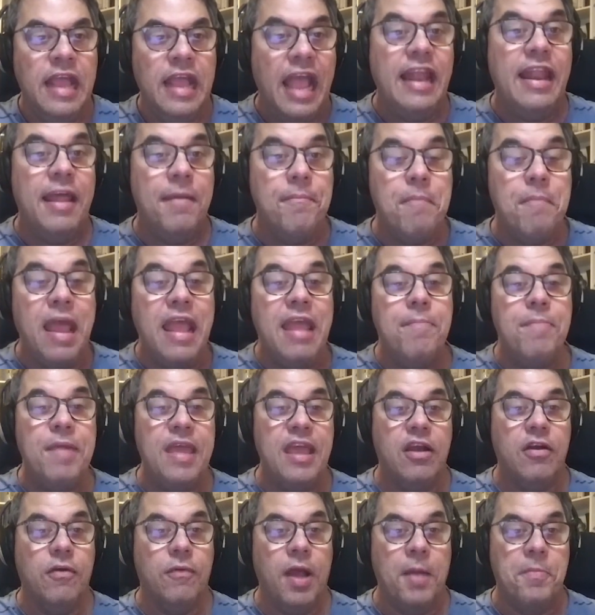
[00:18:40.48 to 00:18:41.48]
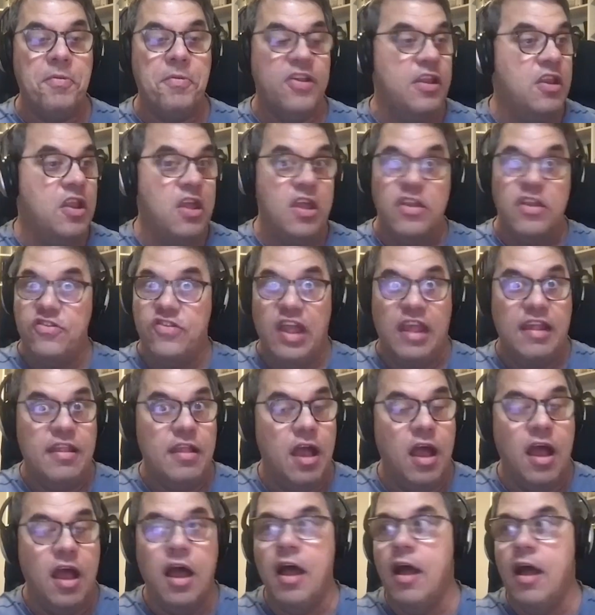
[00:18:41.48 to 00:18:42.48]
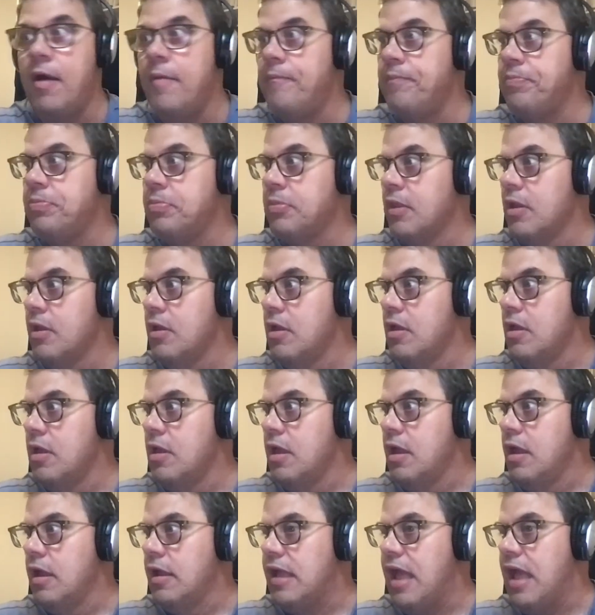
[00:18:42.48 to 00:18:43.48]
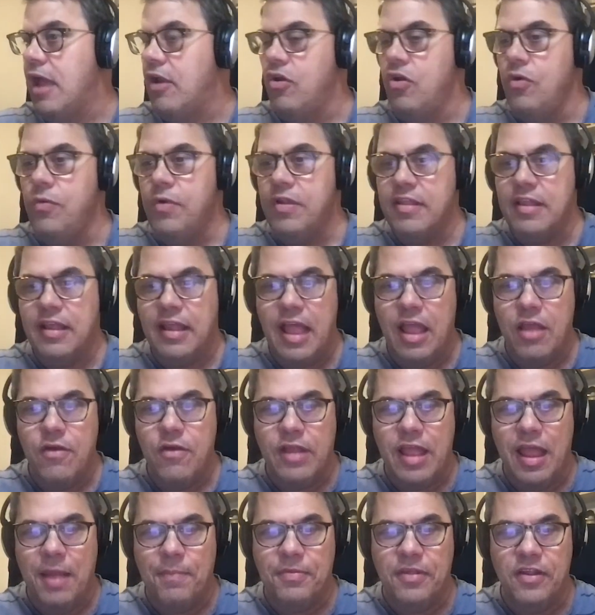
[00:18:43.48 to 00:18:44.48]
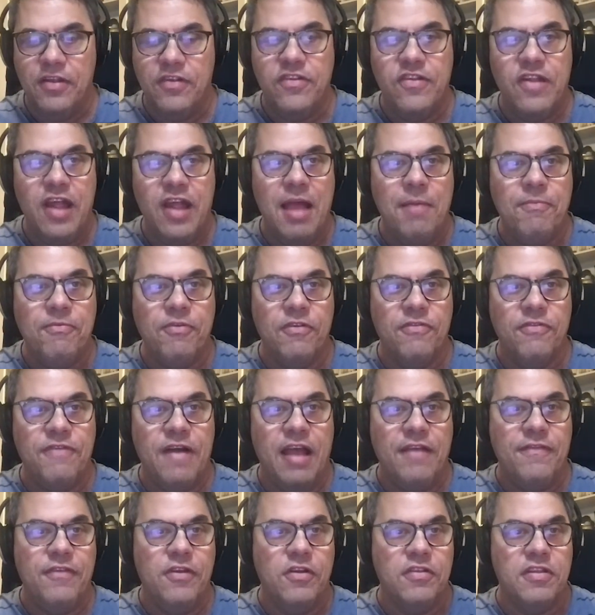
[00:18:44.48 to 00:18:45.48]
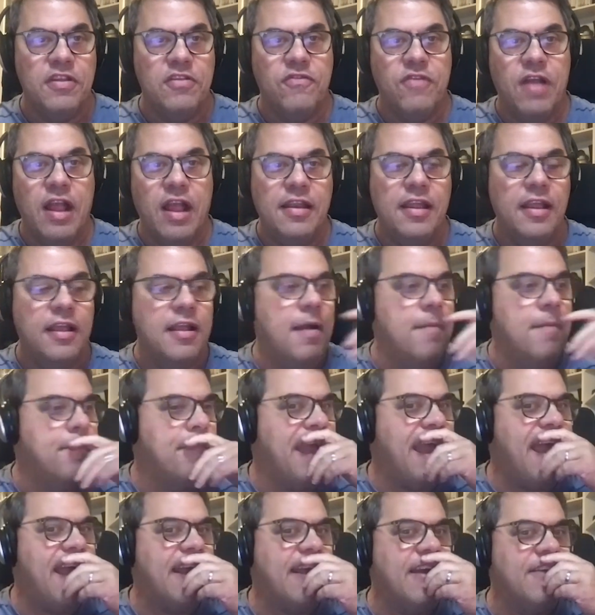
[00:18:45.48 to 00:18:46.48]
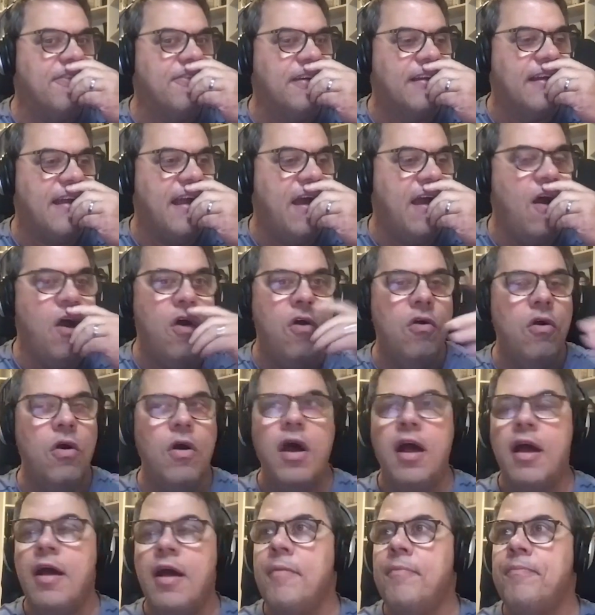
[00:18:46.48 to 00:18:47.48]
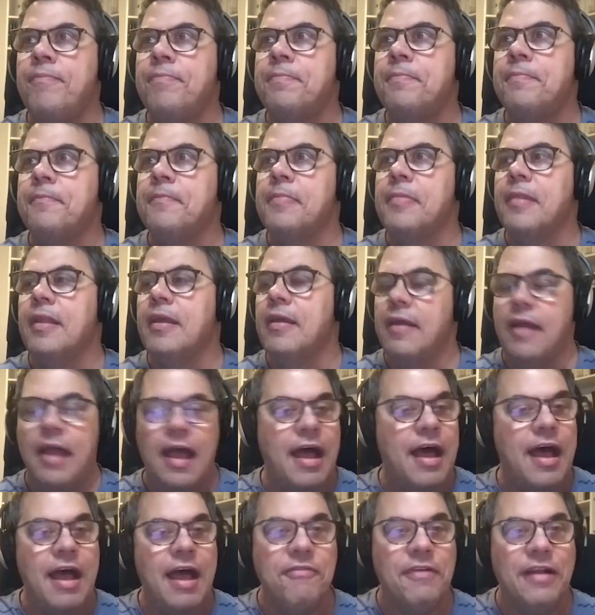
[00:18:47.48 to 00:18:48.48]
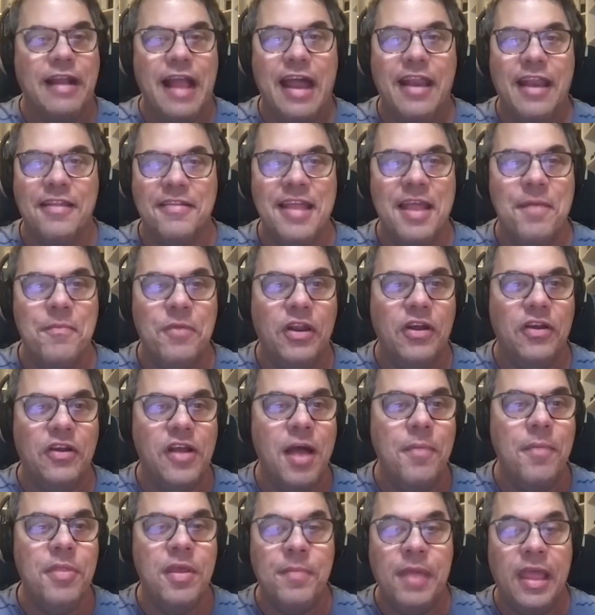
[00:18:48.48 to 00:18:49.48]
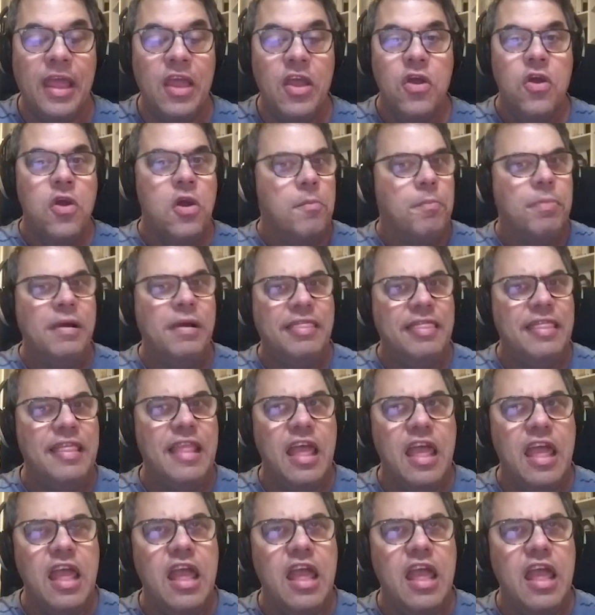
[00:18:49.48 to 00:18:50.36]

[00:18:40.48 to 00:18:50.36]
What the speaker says: And it may be corruption. God, who was the guy who kept his job for 5 years and tried to come back? I forgot. I forgot his name. It'll come to me. But